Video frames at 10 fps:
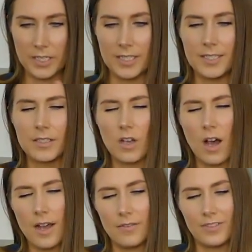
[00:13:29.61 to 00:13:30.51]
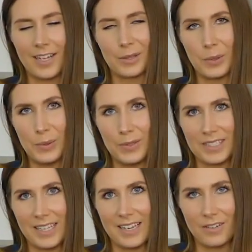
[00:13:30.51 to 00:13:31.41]
This is kind of like the
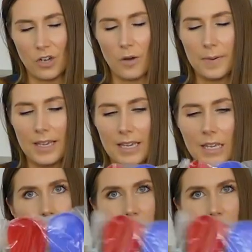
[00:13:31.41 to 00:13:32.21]
Horseland copy.